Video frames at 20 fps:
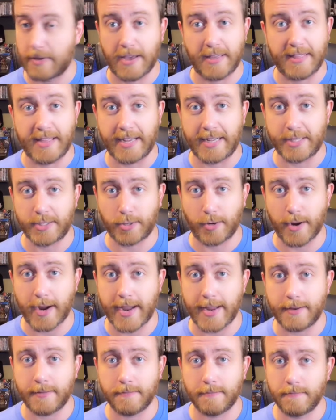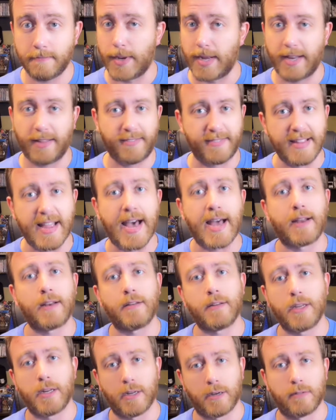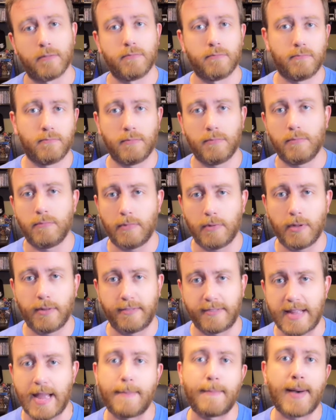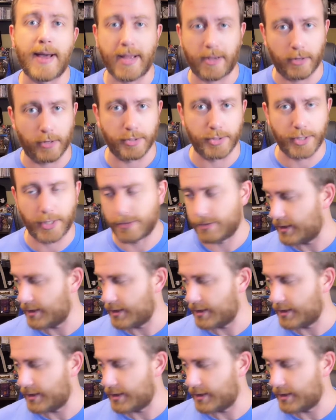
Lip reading: I think it's great, but it's not, you know, it's not my culture.